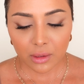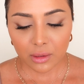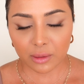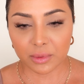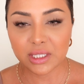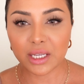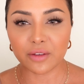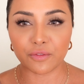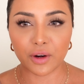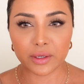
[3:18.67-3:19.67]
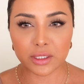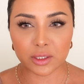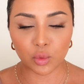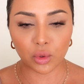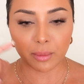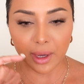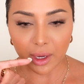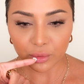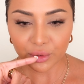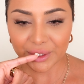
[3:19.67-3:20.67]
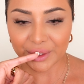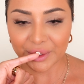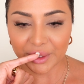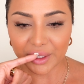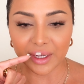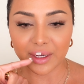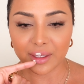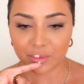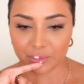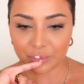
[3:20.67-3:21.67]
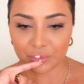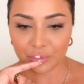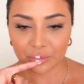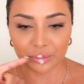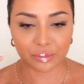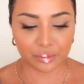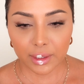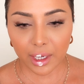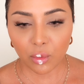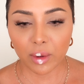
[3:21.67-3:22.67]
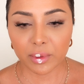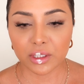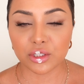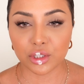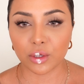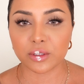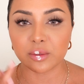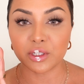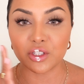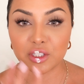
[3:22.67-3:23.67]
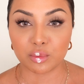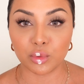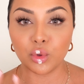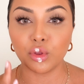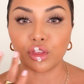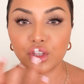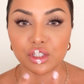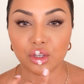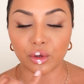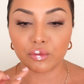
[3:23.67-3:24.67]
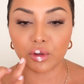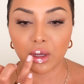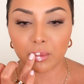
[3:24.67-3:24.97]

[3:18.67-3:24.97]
I'm gonna take a very small amount, and now what I'm gonna do is I'm gonna smooth this over